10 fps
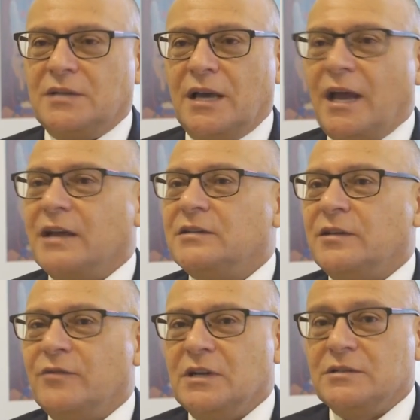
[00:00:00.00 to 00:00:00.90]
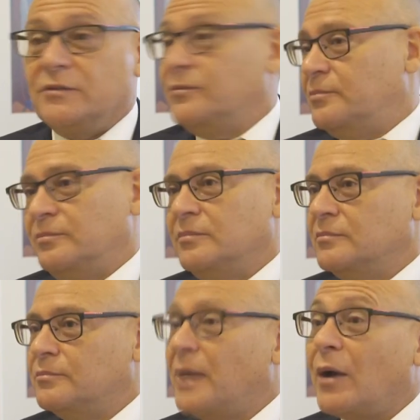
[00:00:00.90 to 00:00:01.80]
activities of
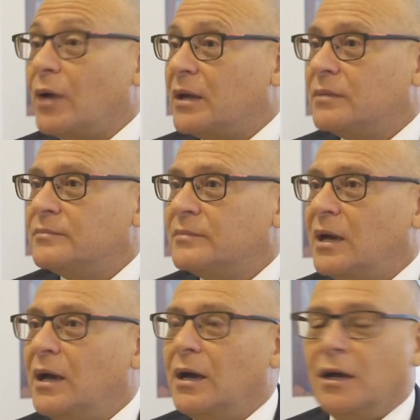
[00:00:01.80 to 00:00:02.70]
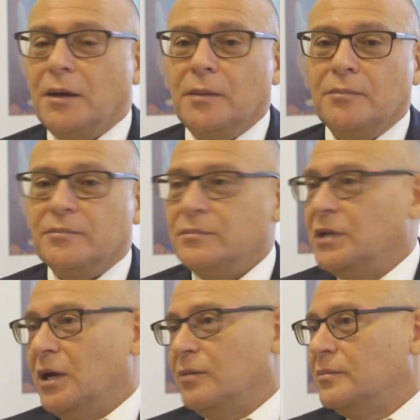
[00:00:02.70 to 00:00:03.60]
Barrick, you
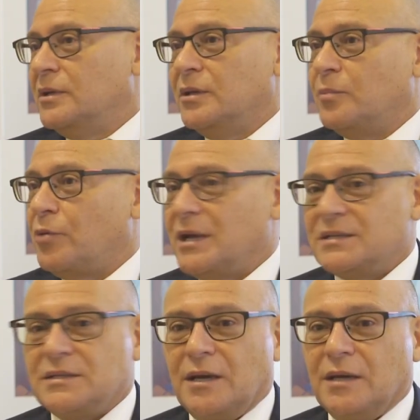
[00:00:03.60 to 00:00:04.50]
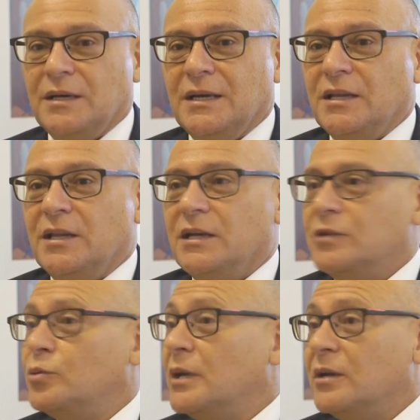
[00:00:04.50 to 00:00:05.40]
know, in the press, their
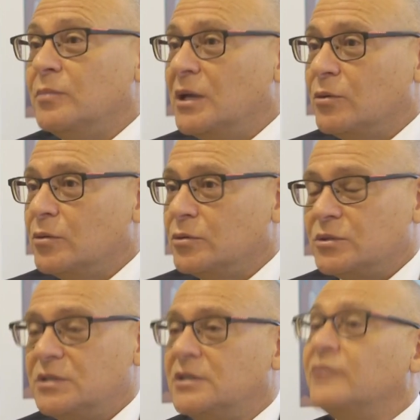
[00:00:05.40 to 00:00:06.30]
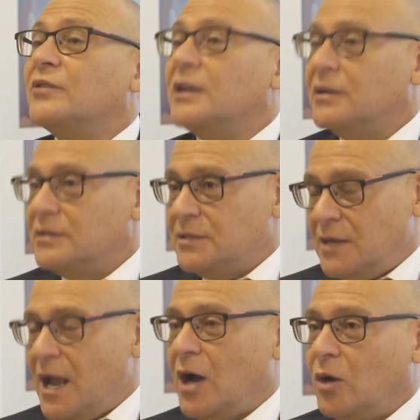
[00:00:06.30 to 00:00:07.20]
Twiga Minerals dividend is
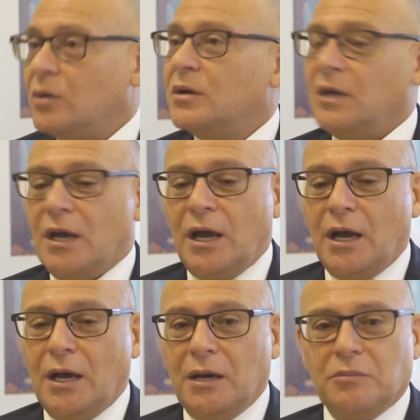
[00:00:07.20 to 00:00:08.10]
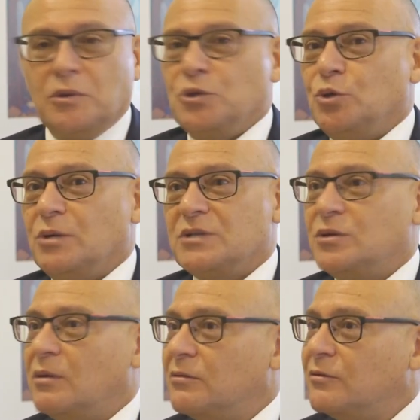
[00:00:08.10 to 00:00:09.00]
now US
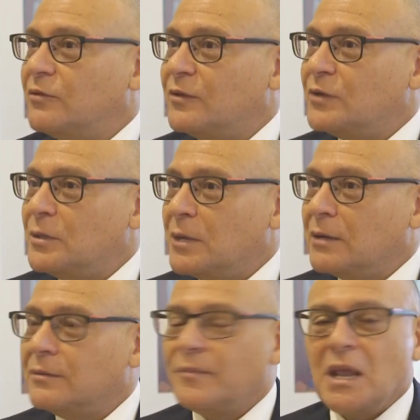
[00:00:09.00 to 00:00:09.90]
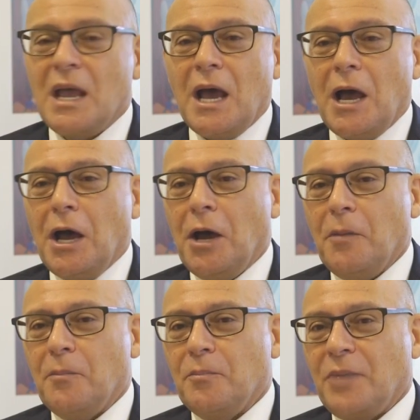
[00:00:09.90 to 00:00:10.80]
$250
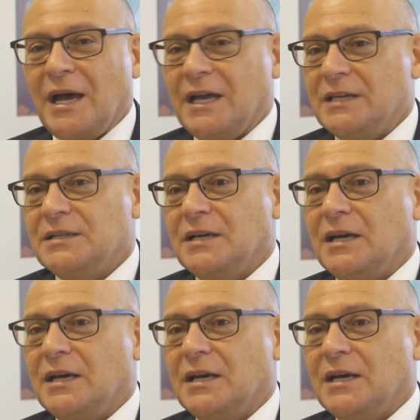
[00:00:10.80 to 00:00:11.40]
million paid.